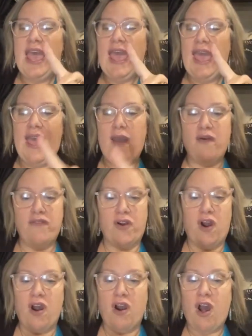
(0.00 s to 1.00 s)
over
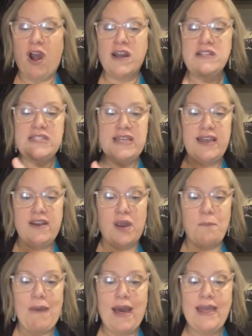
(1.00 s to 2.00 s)
our hearts and our
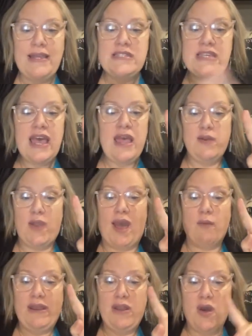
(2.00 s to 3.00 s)
minds. Now
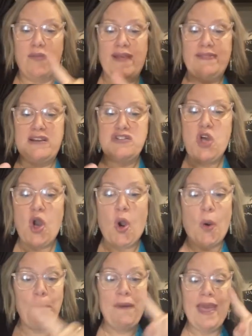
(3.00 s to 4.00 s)
we know that there's
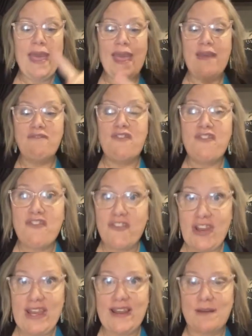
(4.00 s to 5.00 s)
hope and
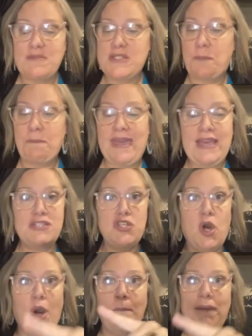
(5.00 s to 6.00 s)
freedom. So peace,
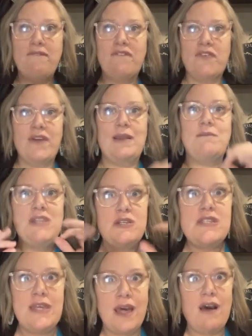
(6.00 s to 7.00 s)
hope, and freedom. Do you
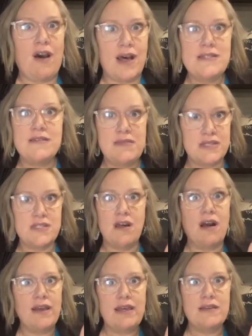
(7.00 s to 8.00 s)
see how awesome this
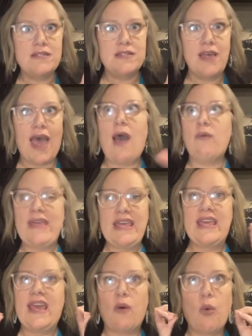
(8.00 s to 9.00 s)
song is? How we can
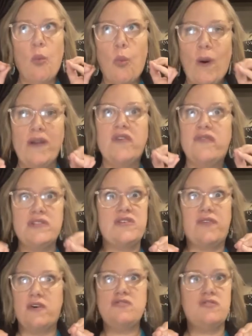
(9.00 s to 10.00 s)
get wonderful
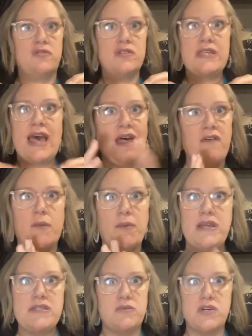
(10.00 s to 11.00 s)
devotionals out of our praise
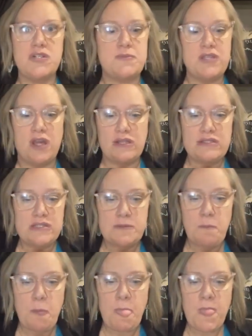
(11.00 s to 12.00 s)
and worship songs?
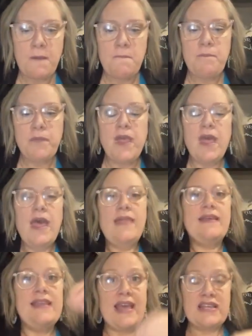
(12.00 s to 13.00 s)
The
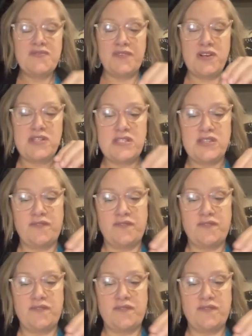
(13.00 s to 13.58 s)
next verse